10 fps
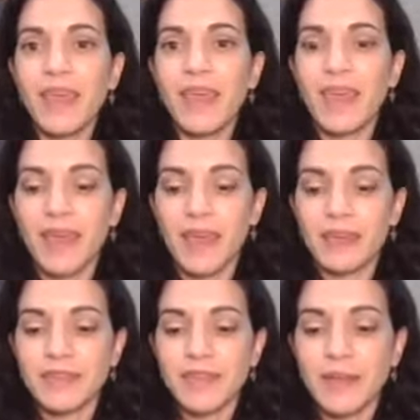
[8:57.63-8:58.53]

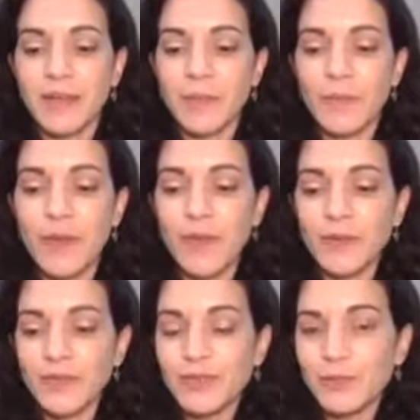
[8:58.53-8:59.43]
And
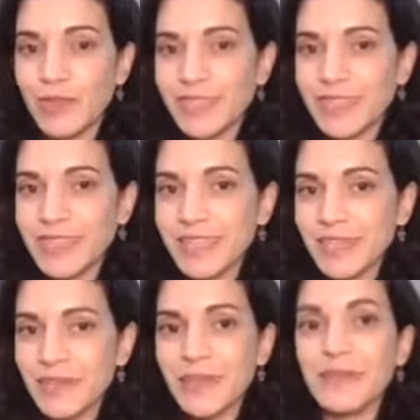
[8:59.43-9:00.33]
others want to
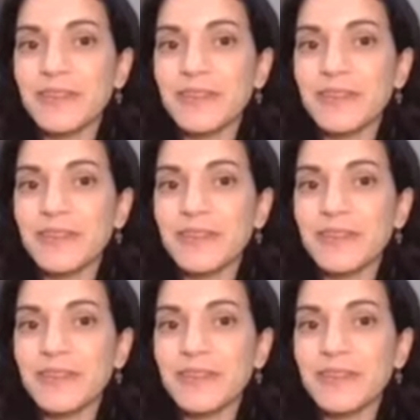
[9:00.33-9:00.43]
linger